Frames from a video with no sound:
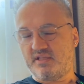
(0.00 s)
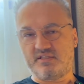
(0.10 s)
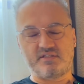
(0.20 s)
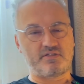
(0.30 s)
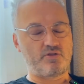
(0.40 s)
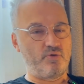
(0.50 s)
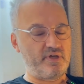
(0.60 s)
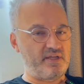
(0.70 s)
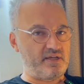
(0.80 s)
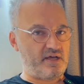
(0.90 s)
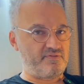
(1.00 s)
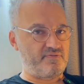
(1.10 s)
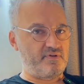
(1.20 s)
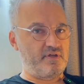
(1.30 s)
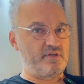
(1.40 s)
It is strong enough
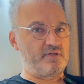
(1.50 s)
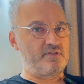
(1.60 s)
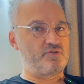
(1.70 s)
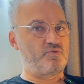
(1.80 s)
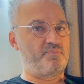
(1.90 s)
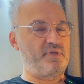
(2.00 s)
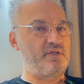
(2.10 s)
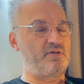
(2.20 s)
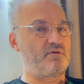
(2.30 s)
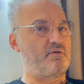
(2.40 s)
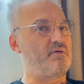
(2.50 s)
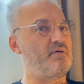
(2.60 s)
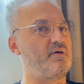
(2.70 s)
to be your